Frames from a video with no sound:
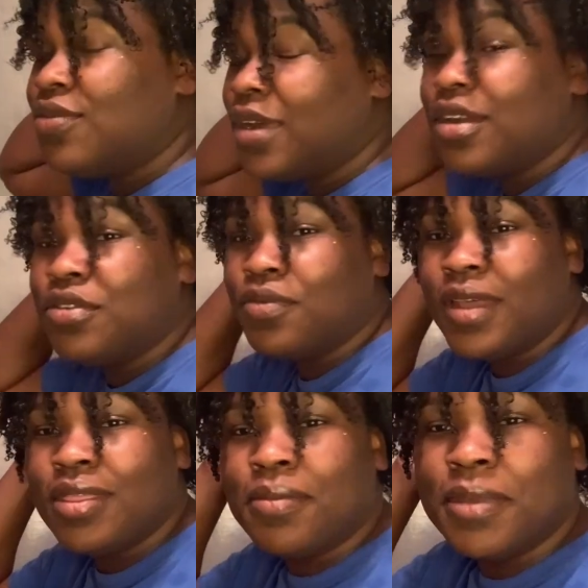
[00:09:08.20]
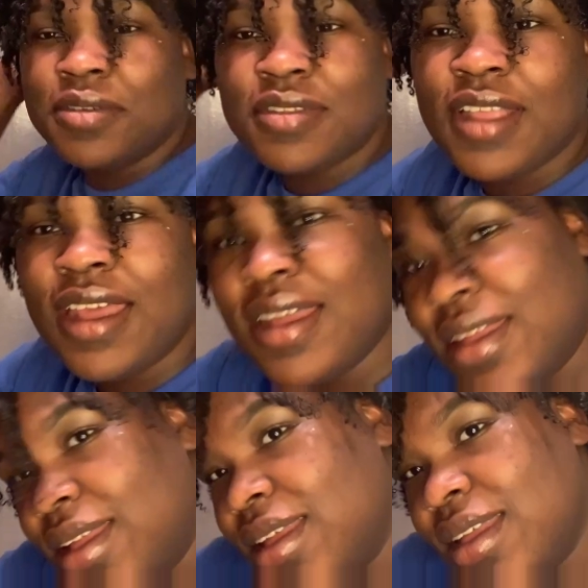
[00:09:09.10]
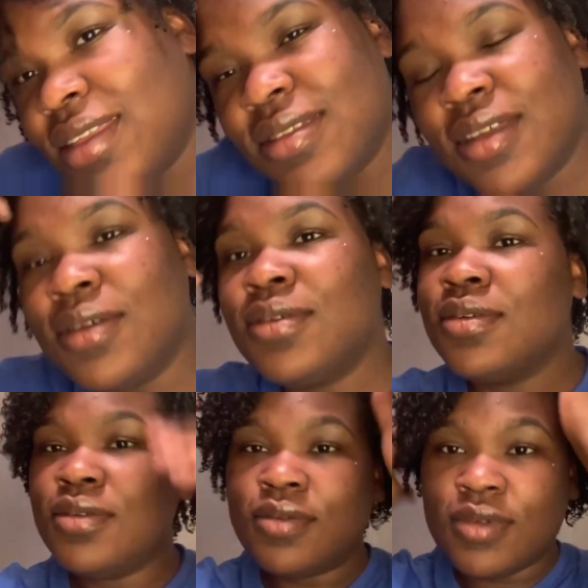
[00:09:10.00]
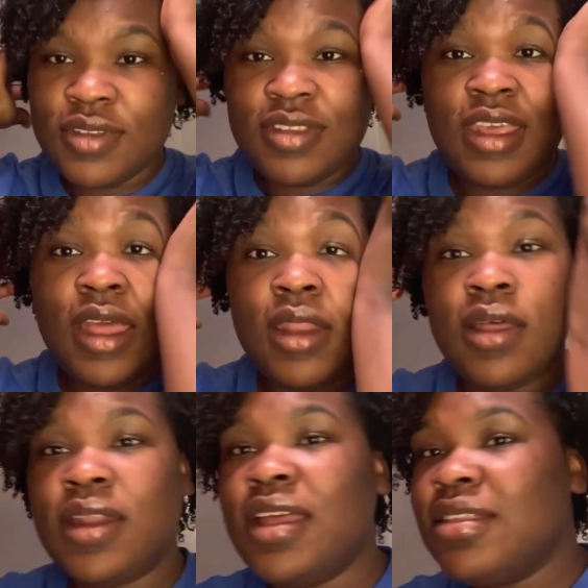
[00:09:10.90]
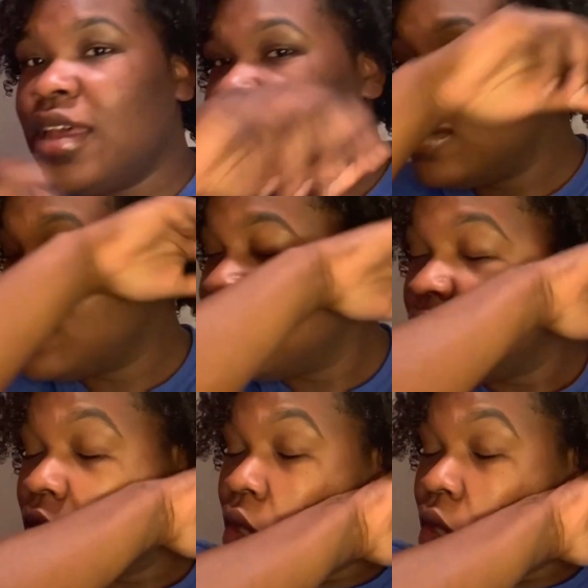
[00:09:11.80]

is where it's wet the most at, so we'll see how long that takes.